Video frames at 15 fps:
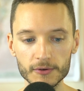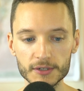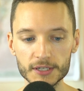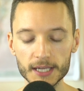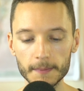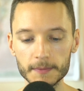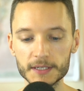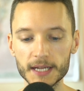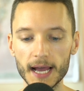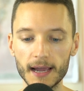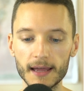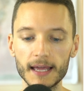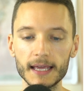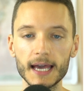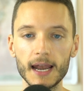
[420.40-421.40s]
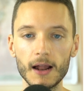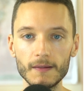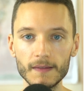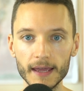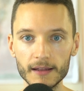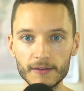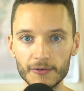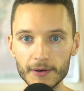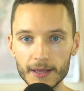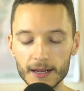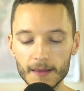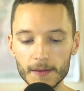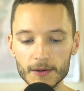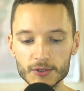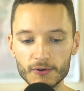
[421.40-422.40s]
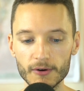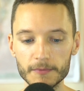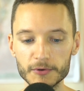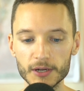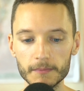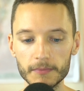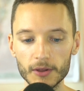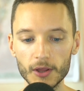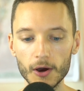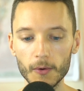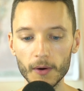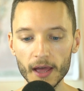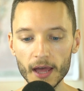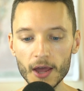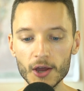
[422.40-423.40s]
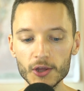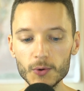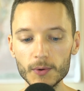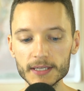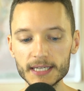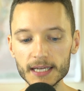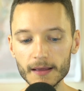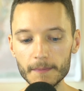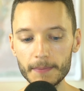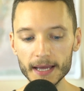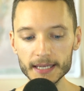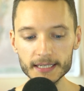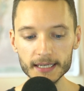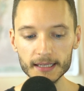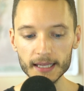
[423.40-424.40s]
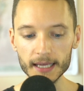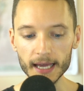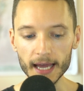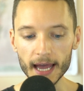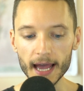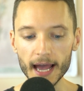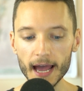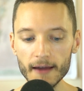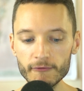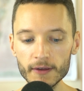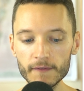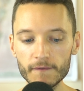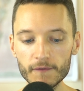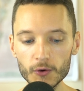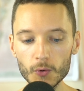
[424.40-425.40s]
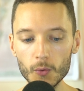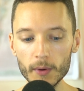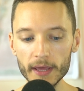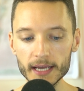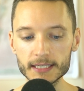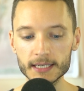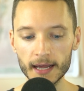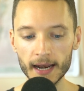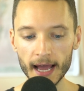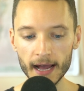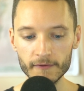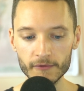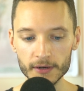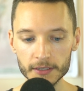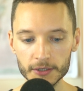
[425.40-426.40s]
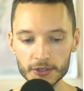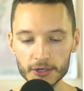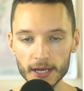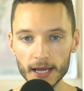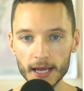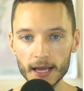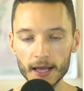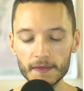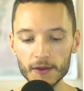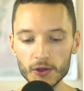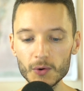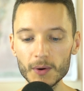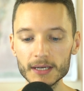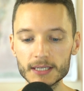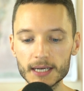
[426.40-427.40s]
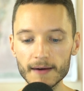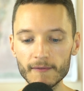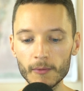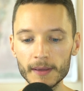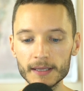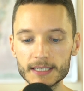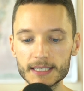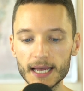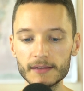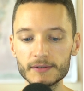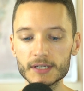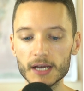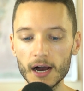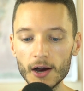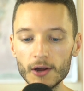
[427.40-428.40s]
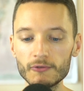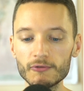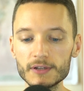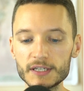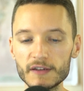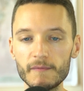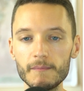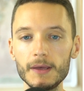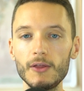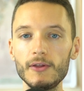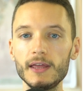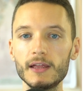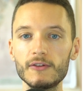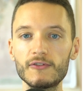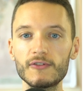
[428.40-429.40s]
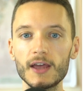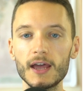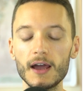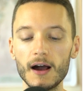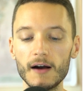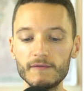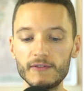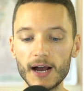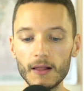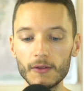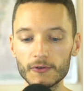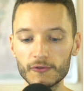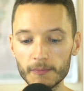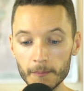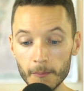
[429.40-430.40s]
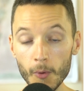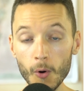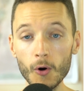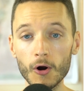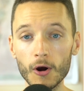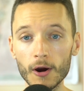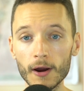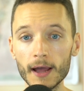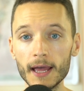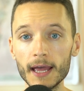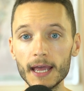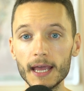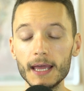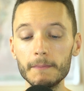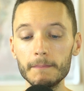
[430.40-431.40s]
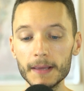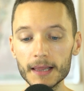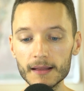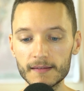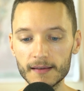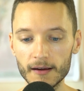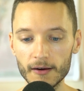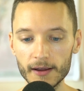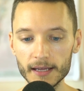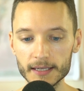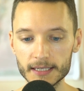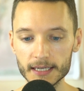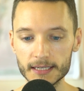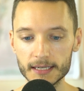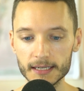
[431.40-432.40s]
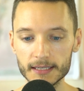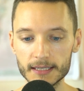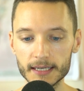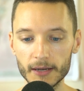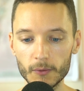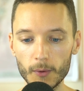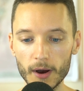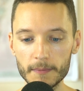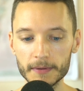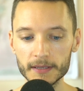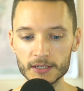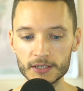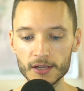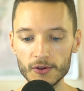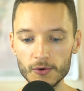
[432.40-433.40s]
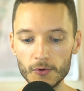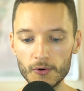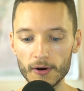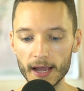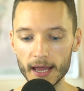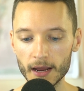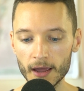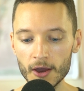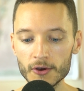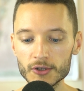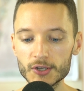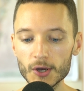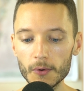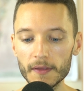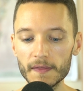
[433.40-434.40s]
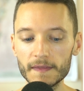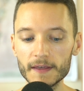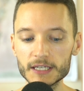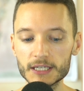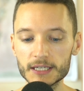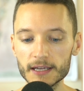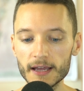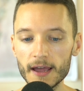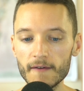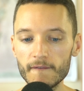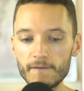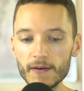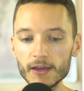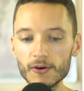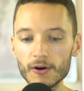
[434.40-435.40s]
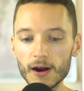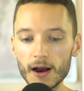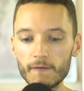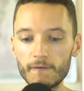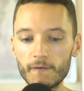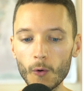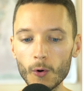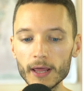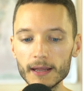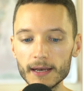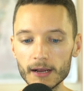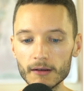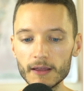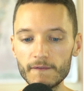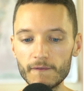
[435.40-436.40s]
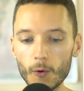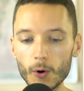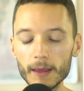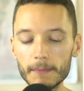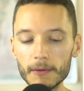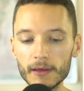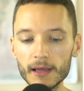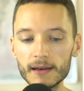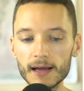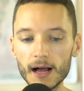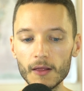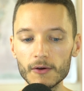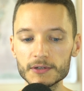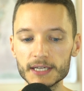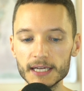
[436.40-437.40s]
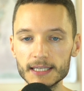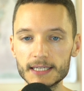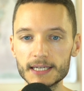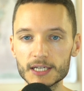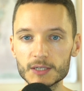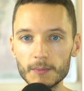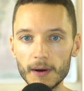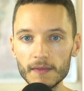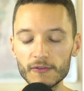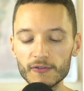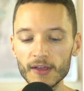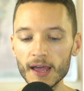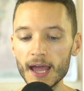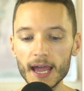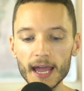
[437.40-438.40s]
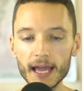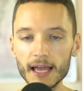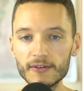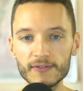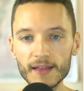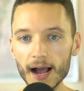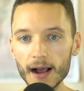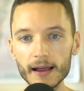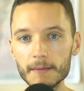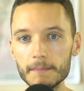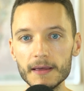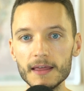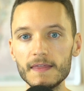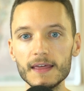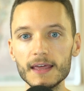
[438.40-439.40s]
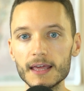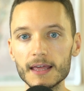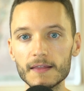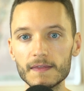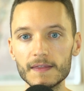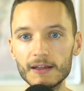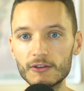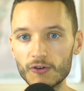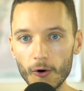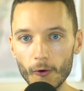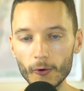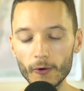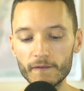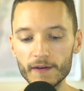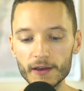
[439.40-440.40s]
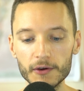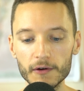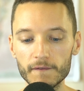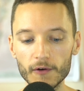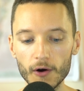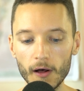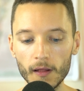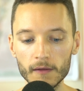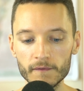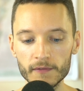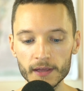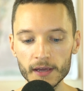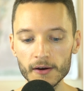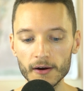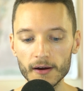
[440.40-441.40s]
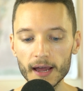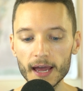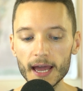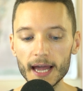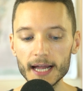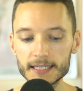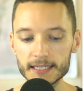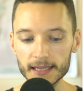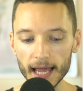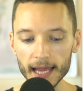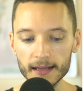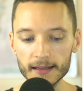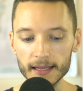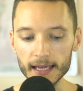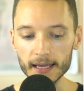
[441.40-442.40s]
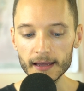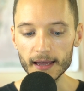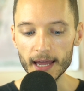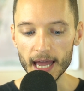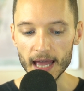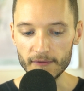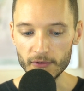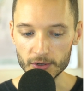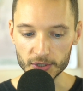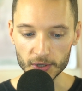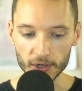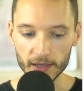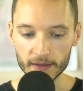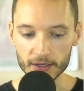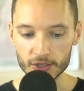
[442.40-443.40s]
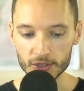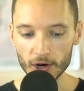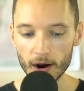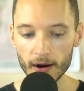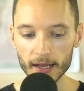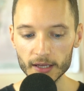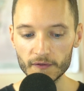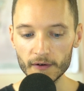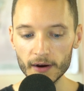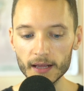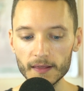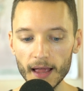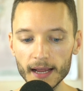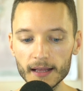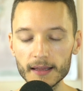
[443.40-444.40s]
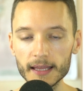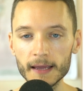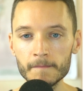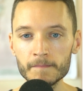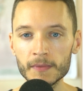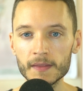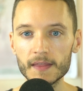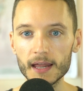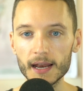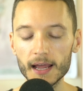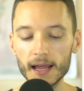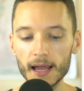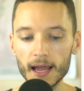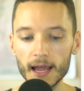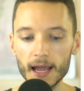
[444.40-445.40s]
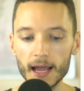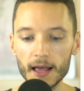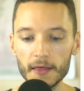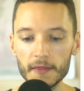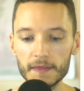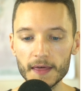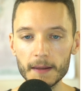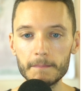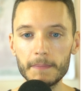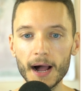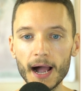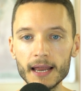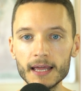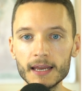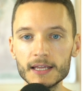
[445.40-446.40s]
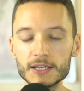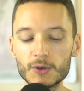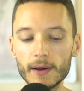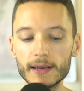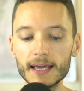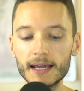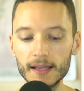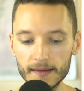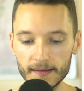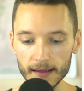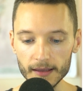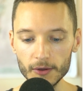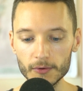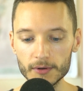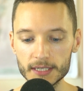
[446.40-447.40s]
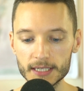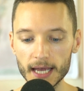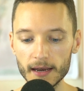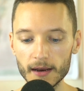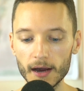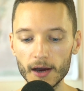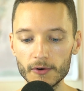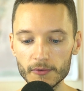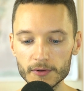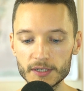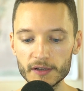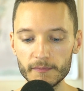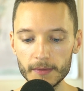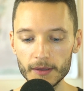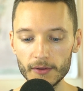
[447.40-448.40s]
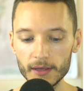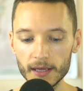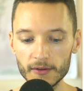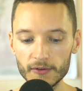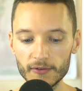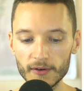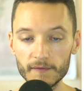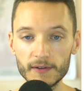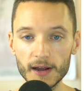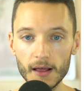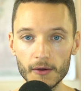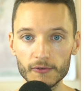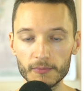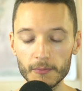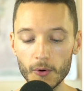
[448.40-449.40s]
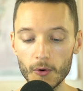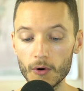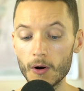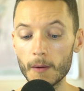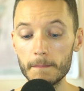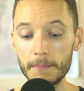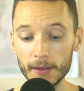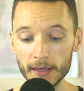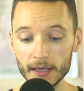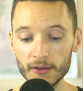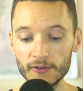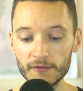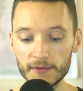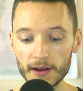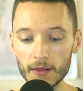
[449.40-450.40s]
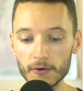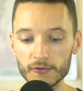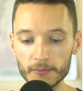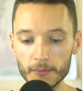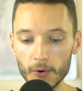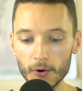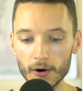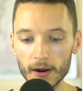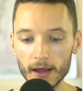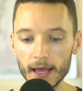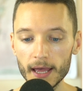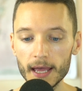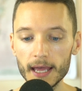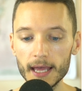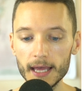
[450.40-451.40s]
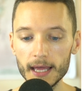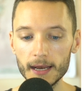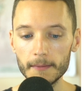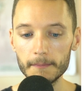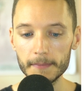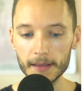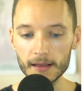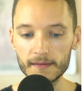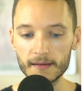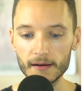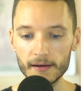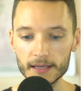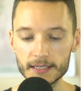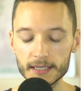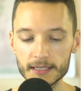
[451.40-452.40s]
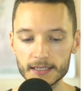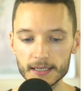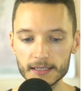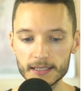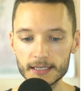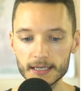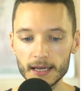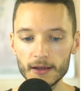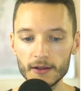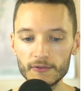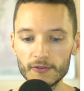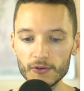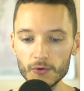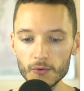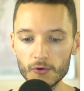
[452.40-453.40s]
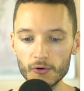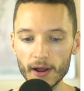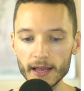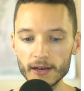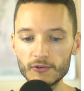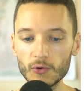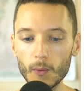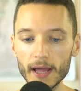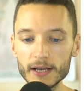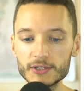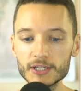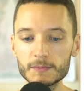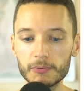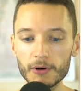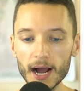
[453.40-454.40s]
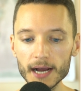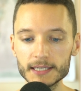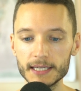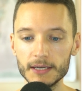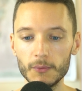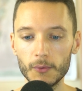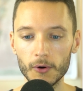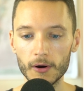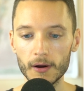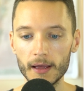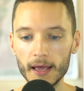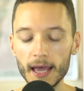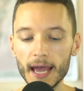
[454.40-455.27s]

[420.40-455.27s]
Substack, and again, I'll link to it in the description below, you can see that basically every few weeks on average, the U.S. government sends hundreds of millions of dollars more in military assistance and weapons to Ukraine. So this figure of nearly $40 billion in 6 months is not going to be the total figure for all of the year. It's likely, if you just look at this chart, it's very likely that Biden is going to continue to send hundreds of millions of dollars more or billions of dollars more in military assistance to Ukraine to wage this proxy war.